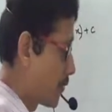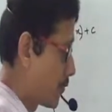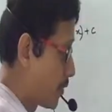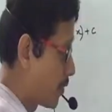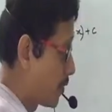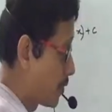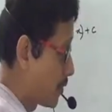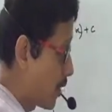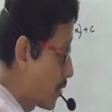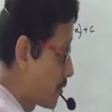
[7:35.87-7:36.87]
if
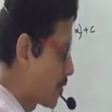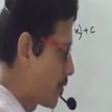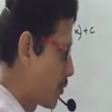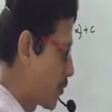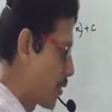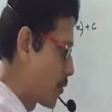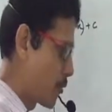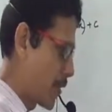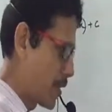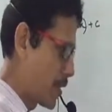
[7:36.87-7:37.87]
charge is given, we have
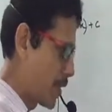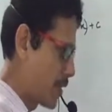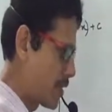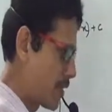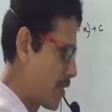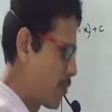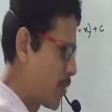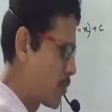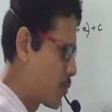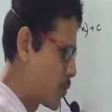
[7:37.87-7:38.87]
to find current, then we
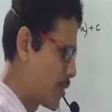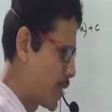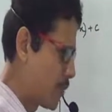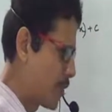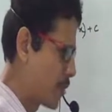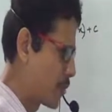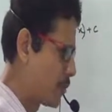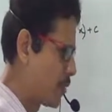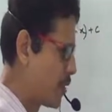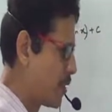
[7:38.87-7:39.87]
have to do the derivative.